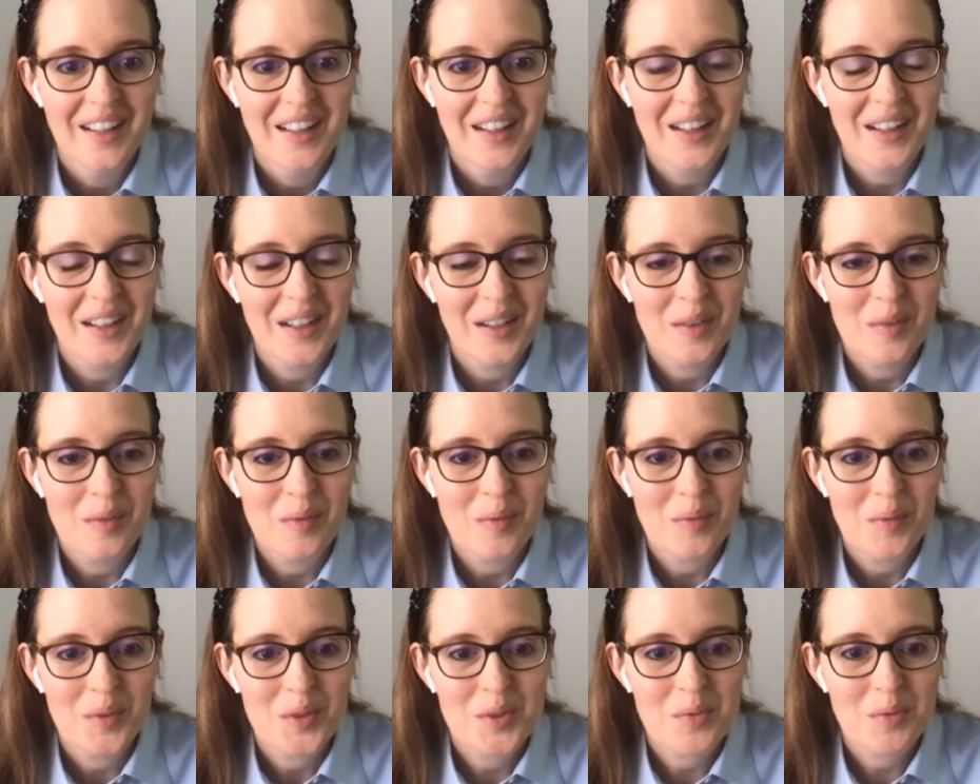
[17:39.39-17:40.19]

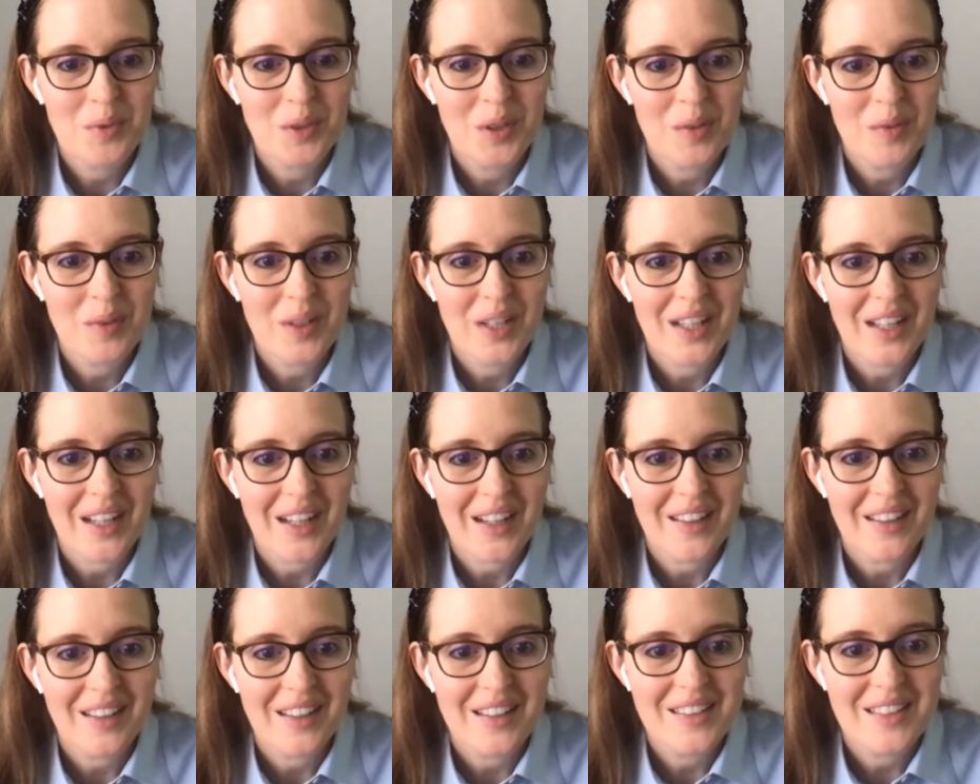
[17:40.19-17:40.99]
was really one of the
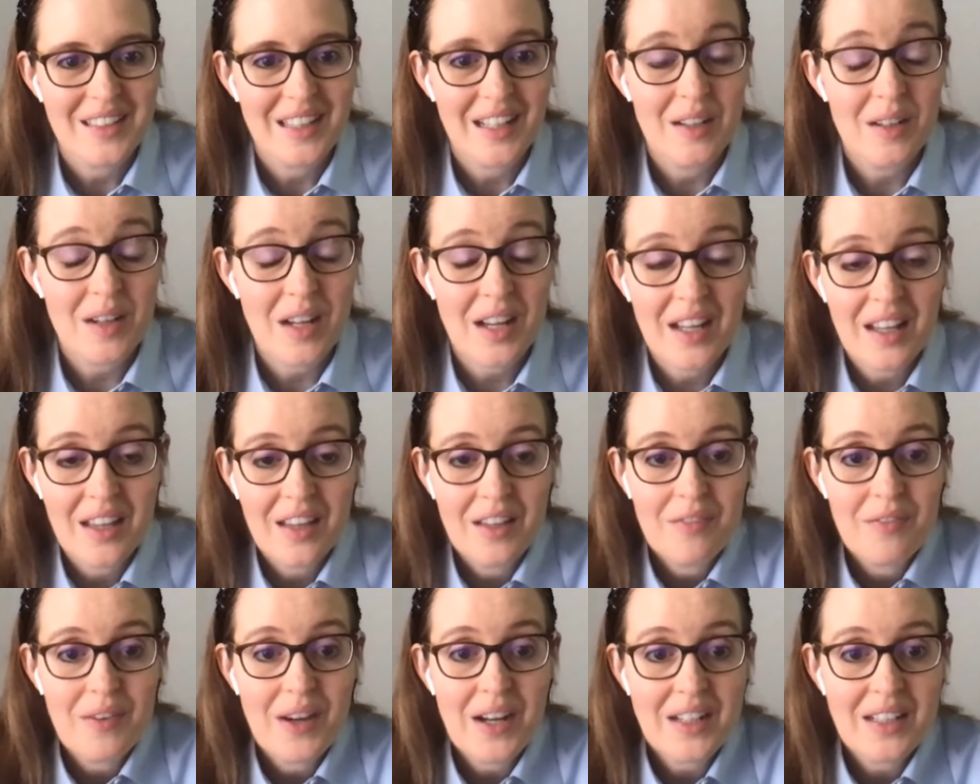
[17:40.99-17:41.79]
highlights. And
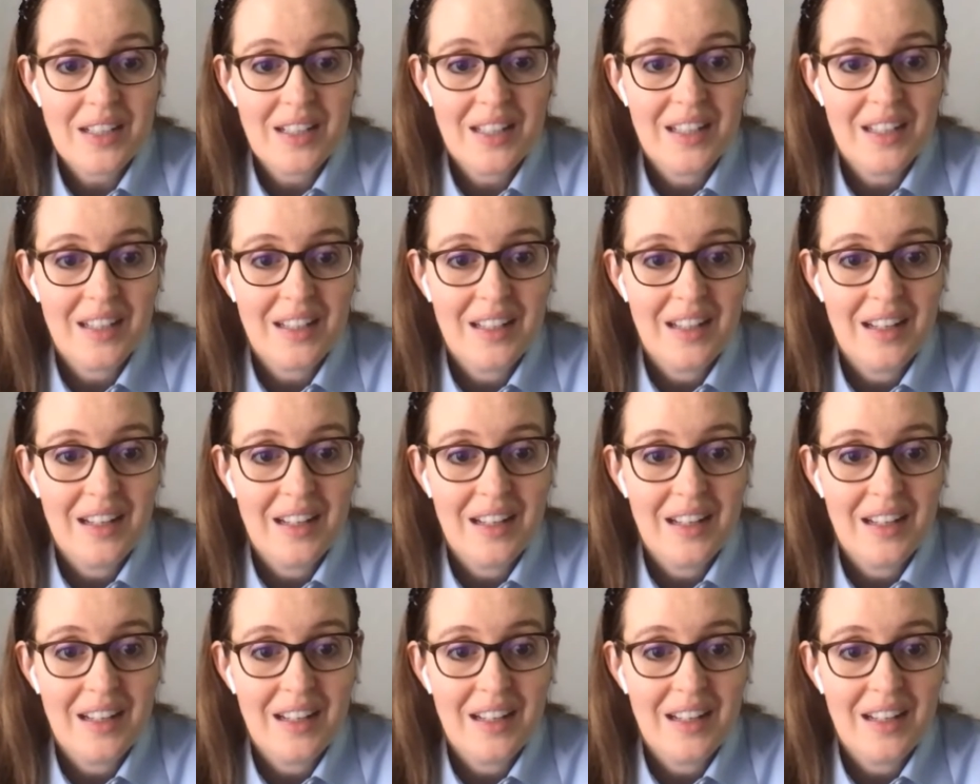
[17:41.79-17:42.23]
the fact that